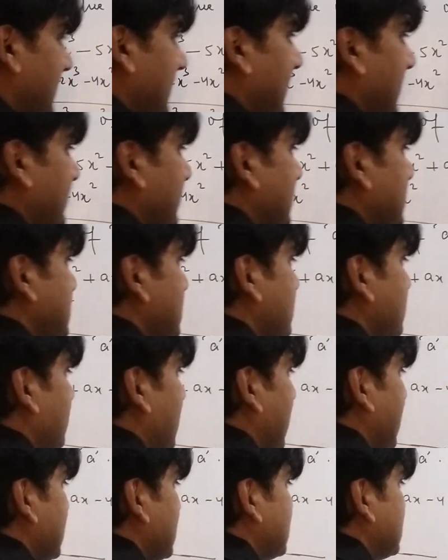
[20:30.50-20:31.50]
and this is
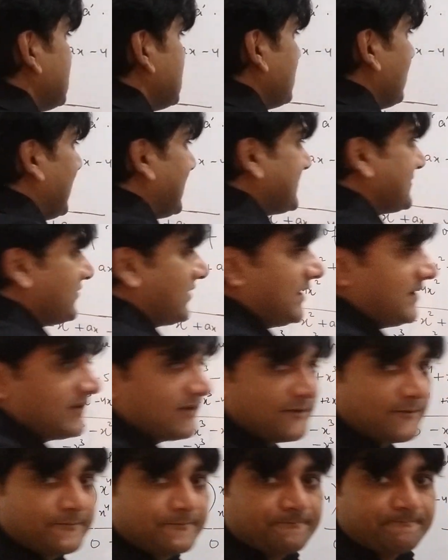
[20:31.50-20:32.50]
minus 2x,
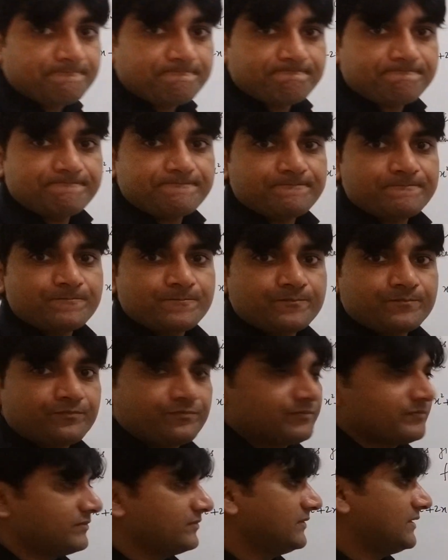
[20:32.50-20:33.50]
right?
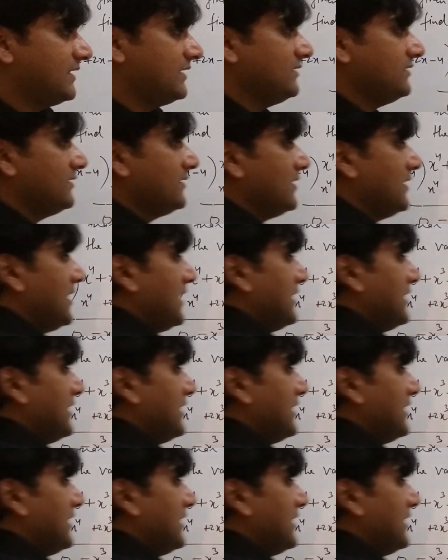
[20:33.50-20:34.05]
Then